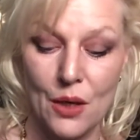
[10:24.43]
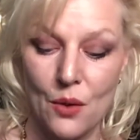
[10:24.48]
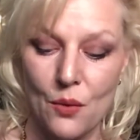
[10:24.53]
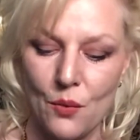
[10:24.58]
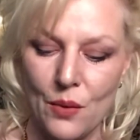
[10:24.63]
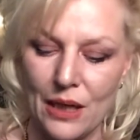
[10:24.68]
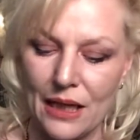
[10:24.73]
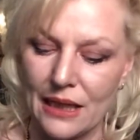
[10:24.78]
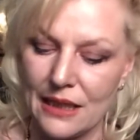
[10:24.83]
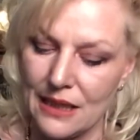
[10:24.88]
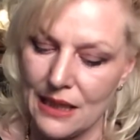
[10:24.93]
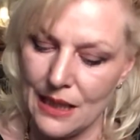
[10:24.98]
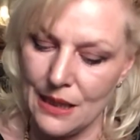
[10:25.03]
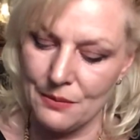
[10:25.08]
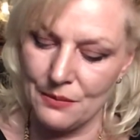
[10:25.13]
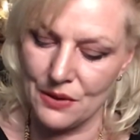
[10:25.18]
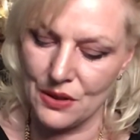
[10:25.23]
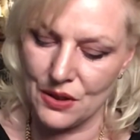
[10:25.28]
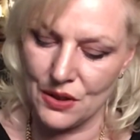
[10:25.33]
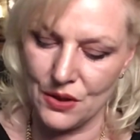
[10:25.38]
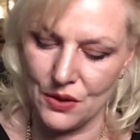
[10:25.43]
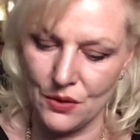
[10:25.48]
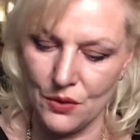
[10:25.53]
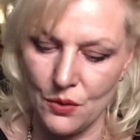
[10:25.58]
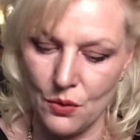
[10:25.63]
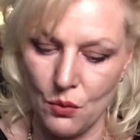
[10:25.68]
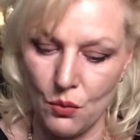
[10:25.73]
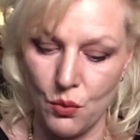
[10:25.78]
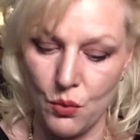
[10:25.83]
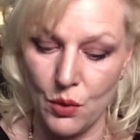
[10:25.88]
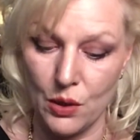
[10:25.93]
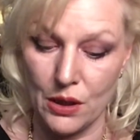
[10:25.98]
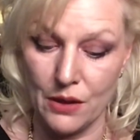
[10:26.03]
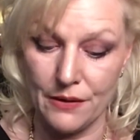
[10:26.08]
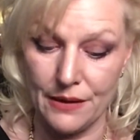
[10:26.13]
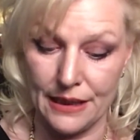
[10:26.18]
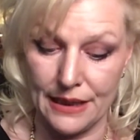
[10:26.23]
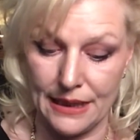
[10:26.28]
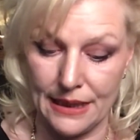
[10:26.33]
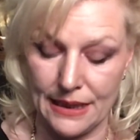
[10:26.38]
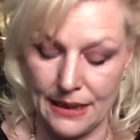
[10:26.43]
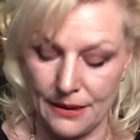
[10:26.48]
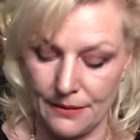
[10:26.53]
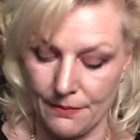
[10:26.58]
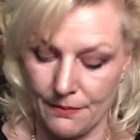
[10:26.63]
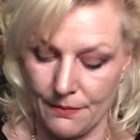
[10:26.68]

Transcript: When it comes to worry,